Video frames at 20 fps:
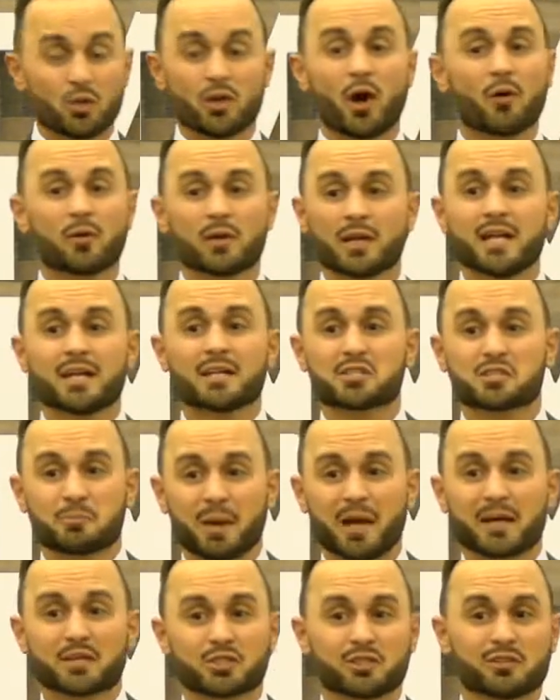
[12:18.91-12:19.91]
don't need a
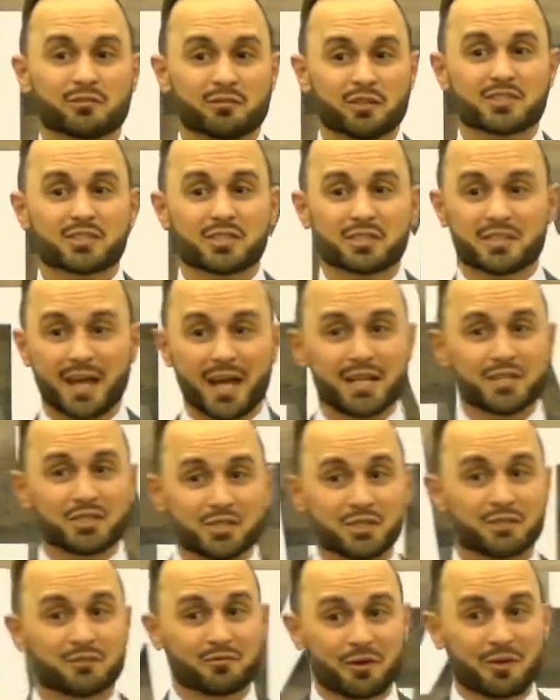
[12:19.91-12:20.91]
special
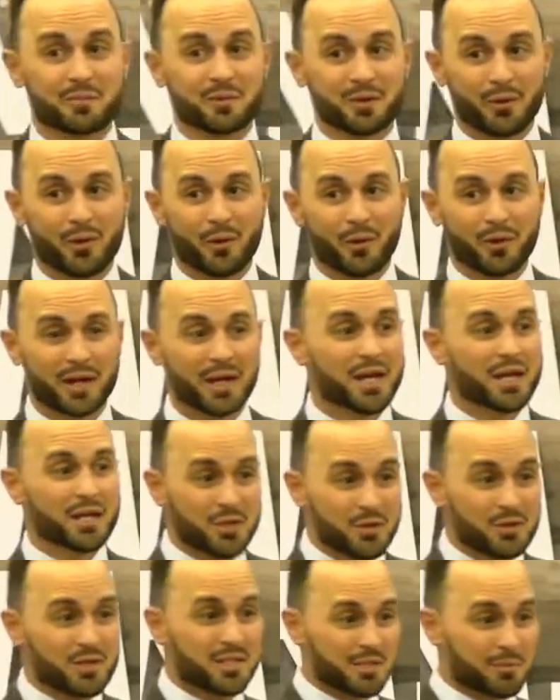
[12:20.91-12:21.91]
visitation from the Lord.
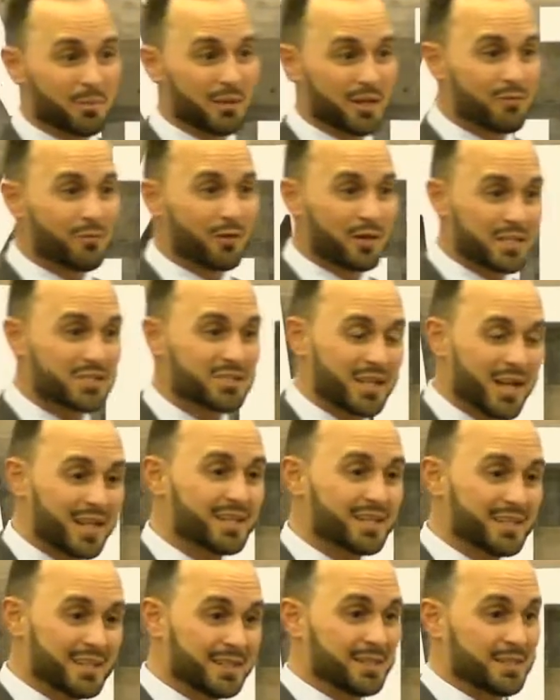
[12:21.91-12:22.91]
You need to believe what he said
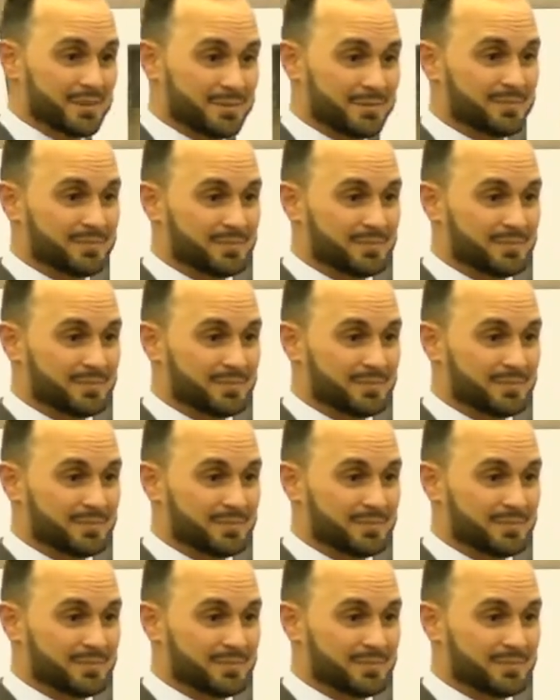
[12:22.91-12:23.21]
in here.